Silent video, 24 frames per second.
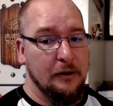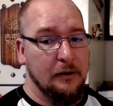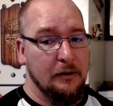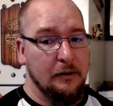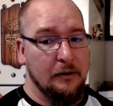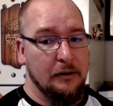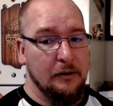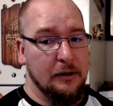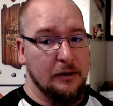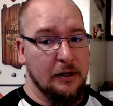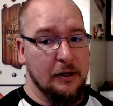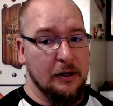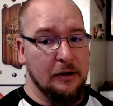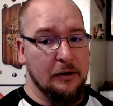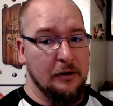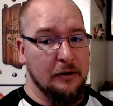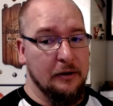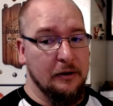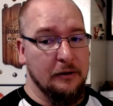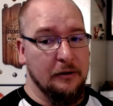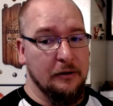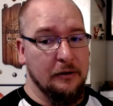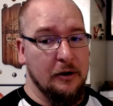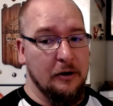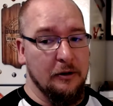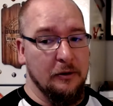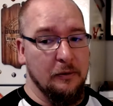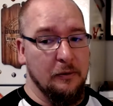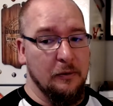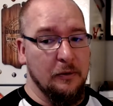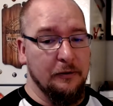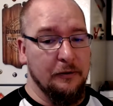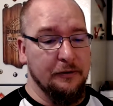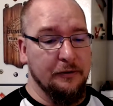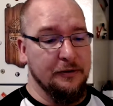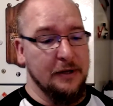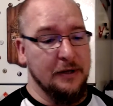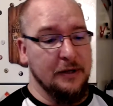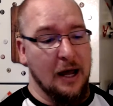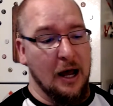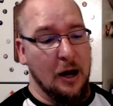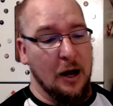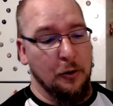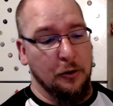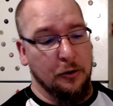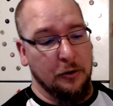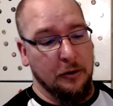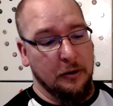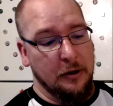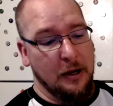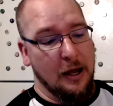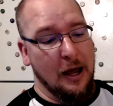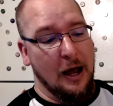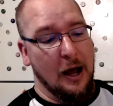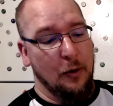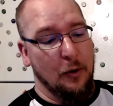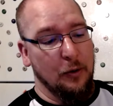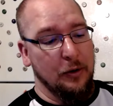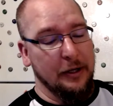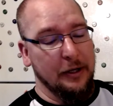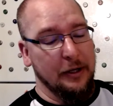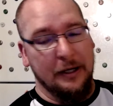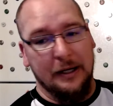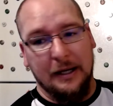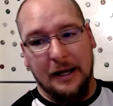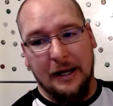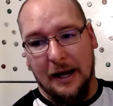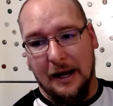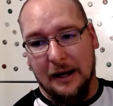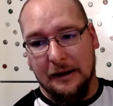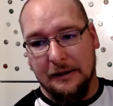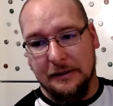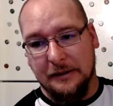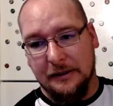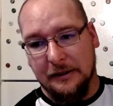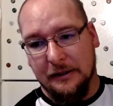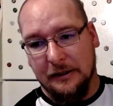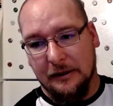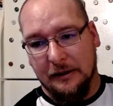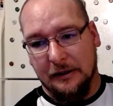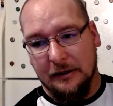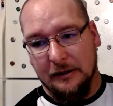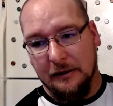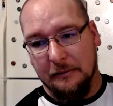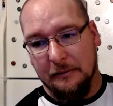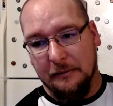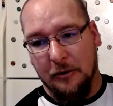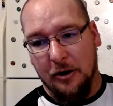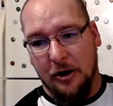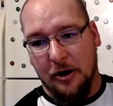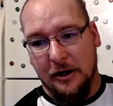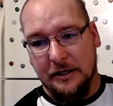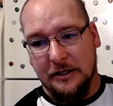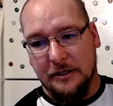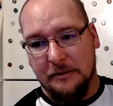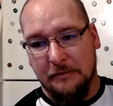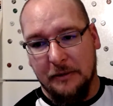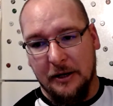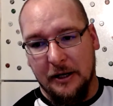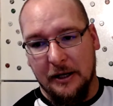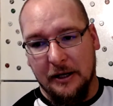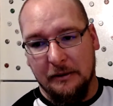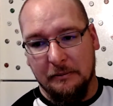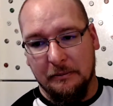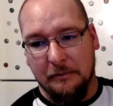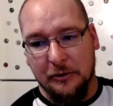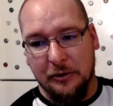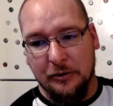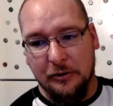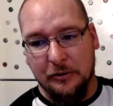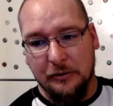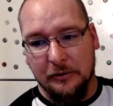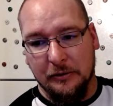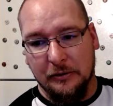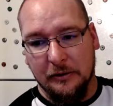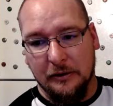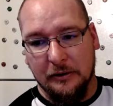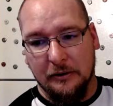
got all the wolves howling at the Modest Man moon.